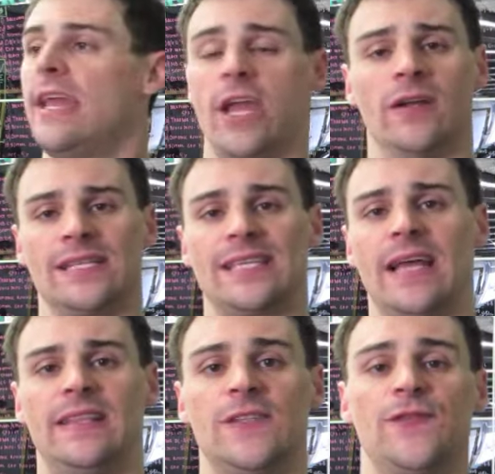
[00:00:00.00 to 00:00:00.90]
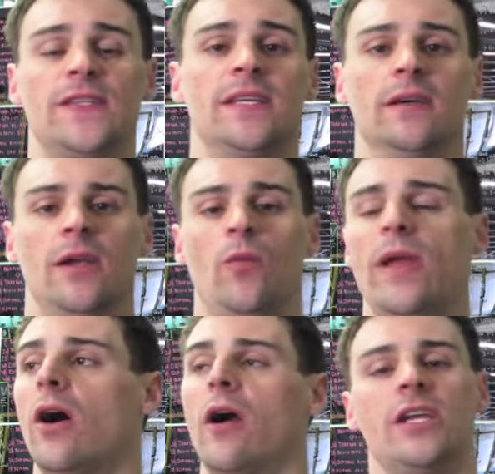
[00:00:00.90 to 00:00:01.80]
Here inside this facility,
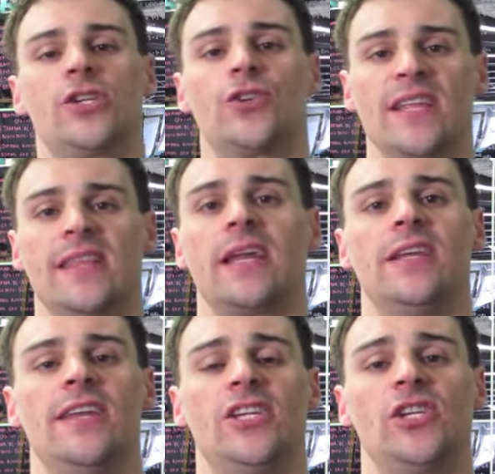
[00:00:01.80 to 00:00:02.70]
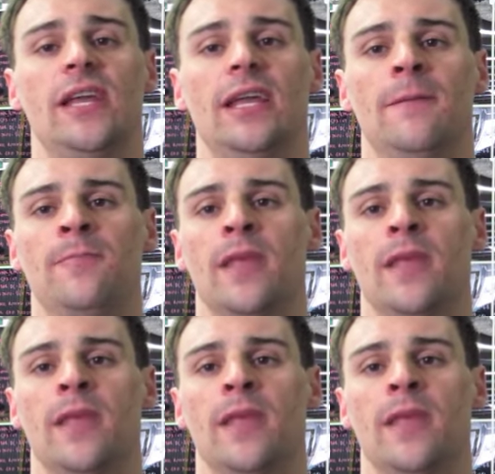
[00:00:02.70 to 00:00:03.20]
we are a strength and conditioning